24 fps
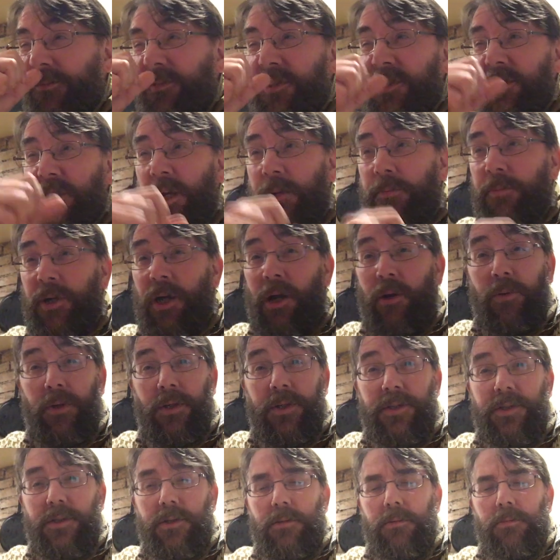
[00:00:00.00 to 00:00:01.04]
Sam
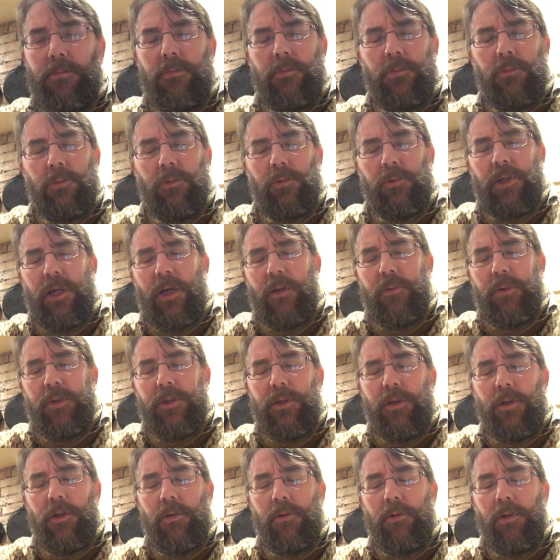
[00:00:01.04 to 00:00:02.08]
Gawith or Gawith
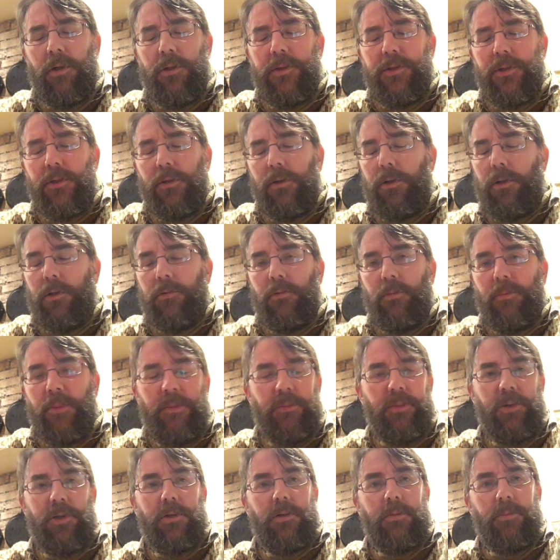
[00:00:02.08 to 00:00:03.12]
and Hoggarth. I can't
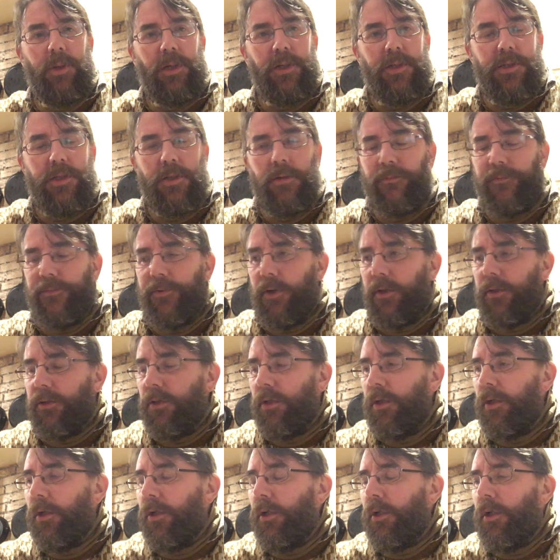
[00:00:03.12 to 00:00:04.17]
remember who makes it. In fact,
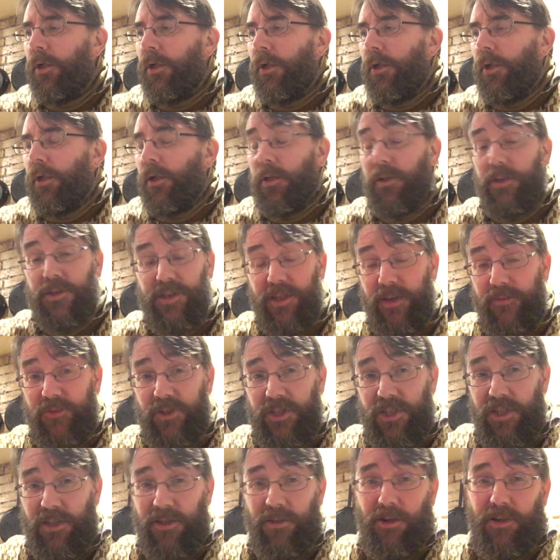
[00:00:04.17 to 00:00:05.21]
uh,
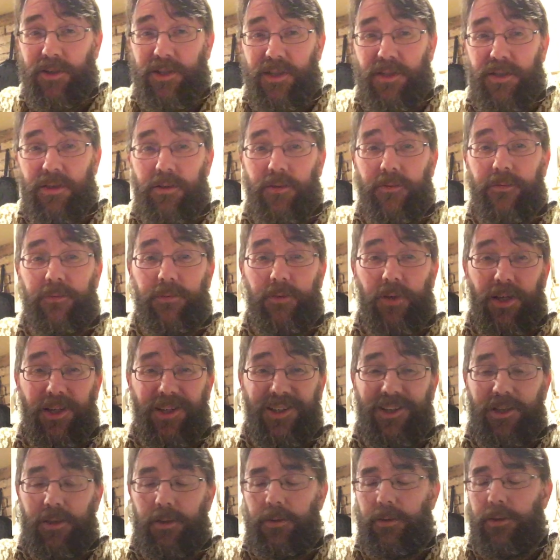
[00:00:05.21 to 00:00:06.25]
1792
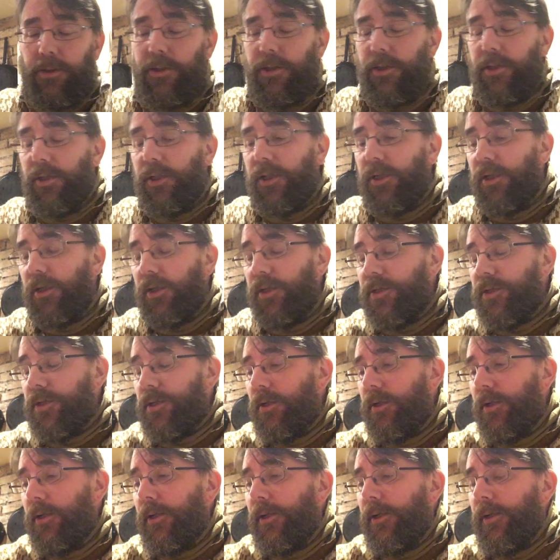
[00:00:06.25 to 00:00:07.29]
flake. In any case,
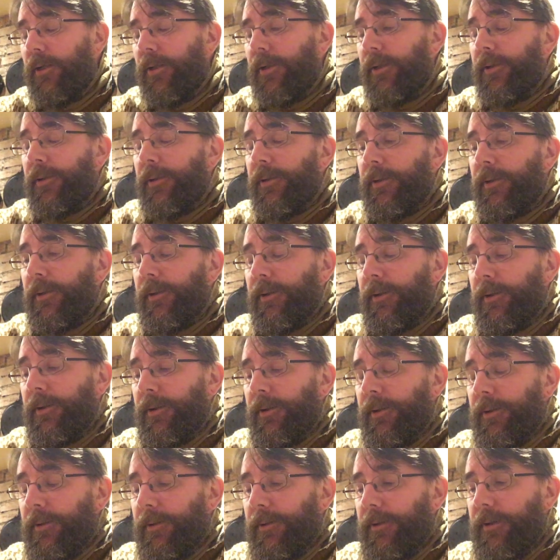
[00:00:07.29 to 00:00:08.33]

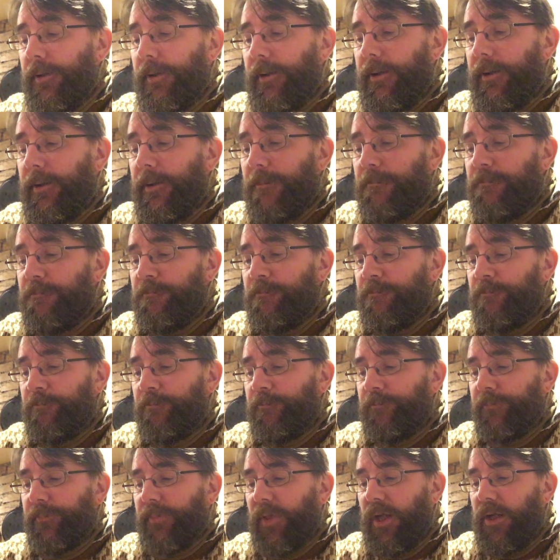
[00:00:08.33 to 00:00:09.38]
um,
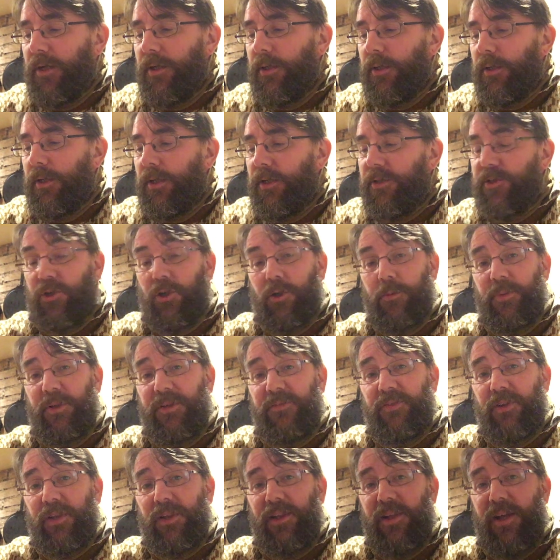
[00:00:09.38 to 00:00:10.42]
it's got a bit
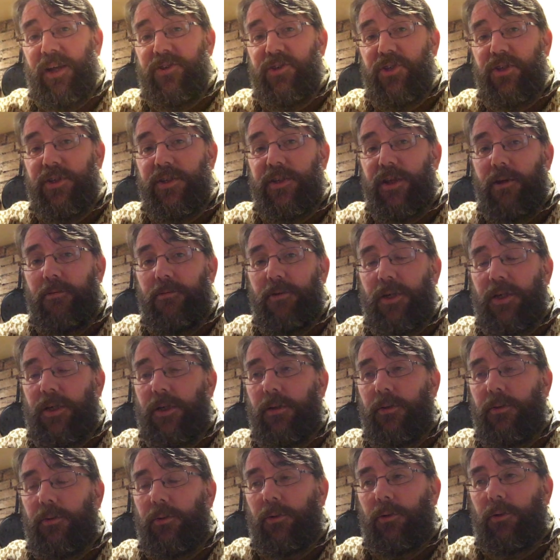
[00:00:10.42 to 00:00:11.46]
of a legendary
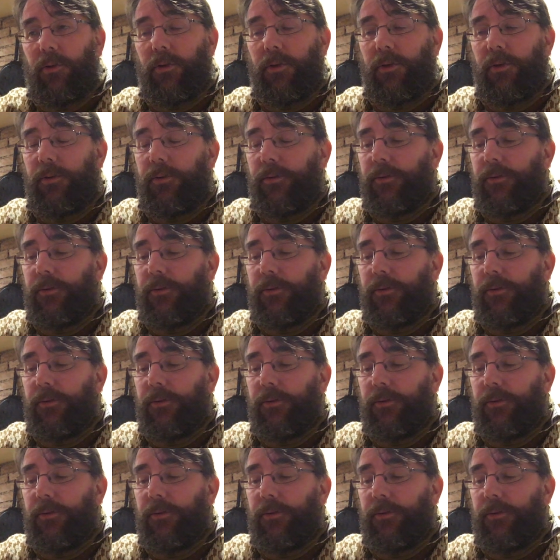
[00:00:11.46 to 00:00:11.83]
or